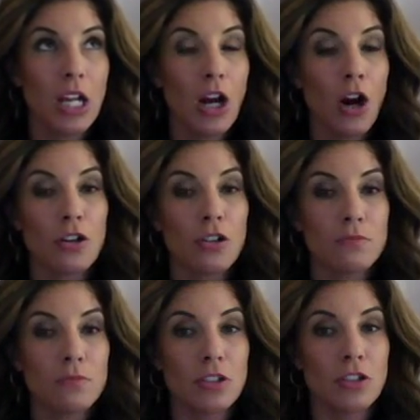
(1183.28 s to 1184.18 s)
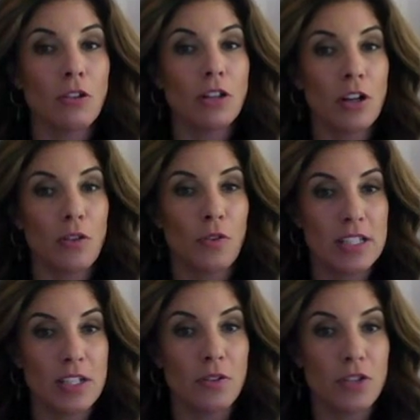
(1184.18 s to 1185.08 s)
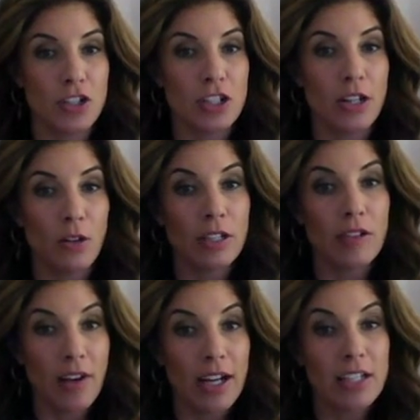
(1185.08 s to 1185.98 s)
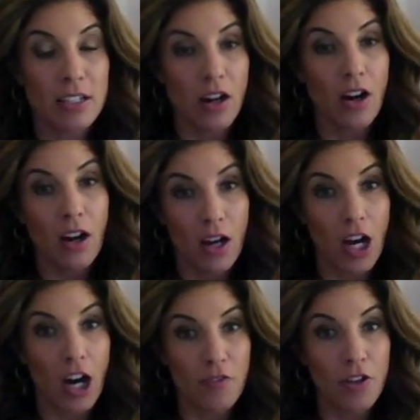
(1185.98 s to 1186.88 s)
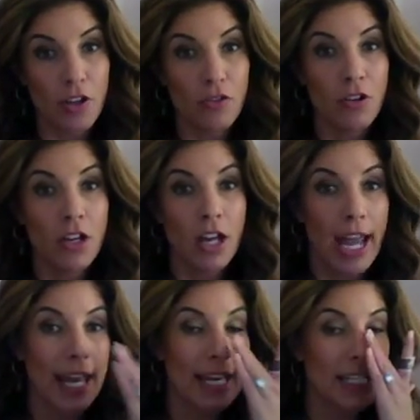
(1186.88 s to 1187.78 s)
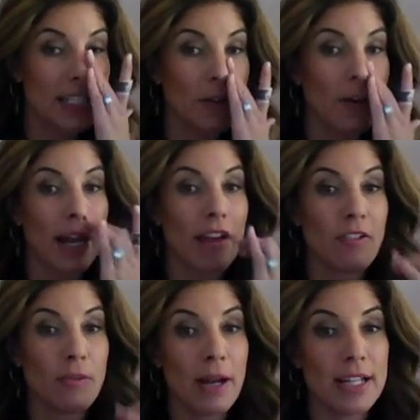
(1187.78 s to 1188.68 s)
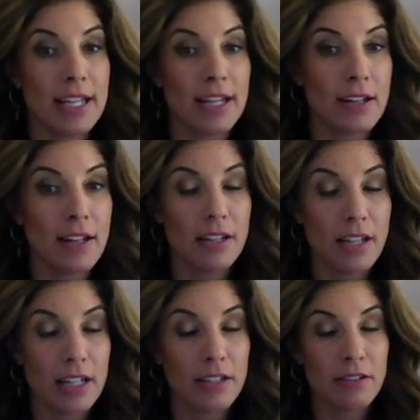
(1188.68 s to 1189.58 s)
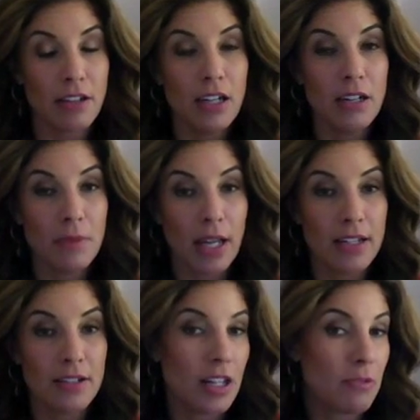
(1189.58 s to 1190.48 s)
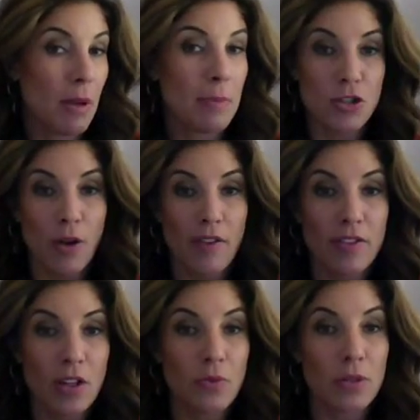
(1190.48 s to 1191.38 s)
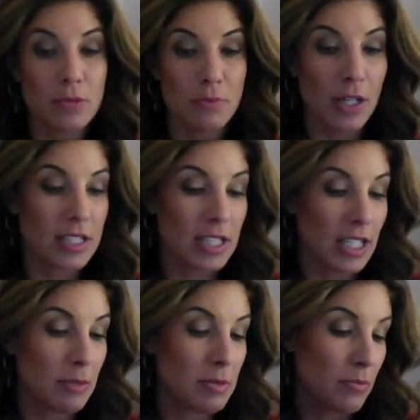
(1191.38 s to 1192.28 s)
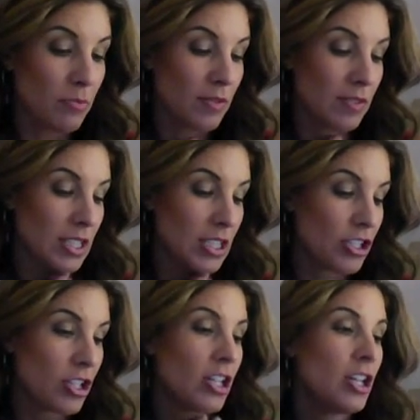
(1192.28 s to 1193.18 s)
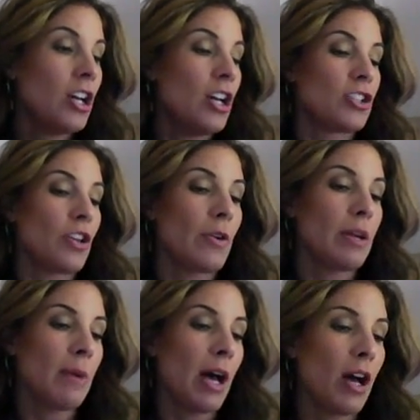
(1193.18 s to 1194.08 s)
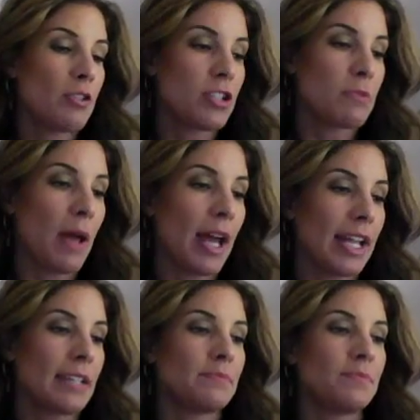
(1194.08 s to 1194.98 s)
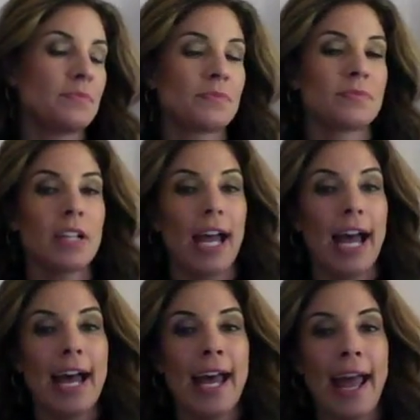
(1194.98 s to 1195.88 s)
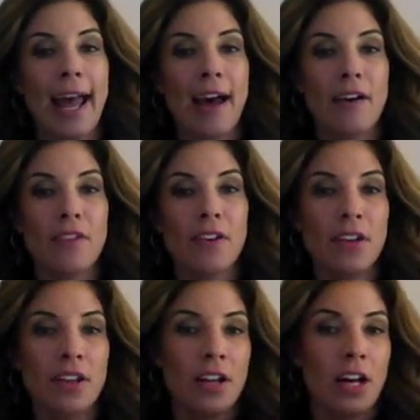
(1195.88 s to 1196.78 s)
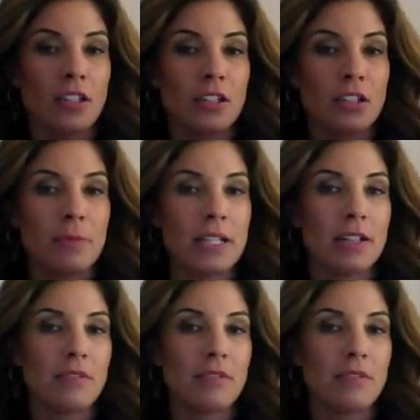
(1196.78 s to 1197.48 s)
her, let her friends know that she can only invite a few. And so not everybody can come, and that maybe she'll have another one because it keeps it privileged. So in my hostess packet, I have a little bit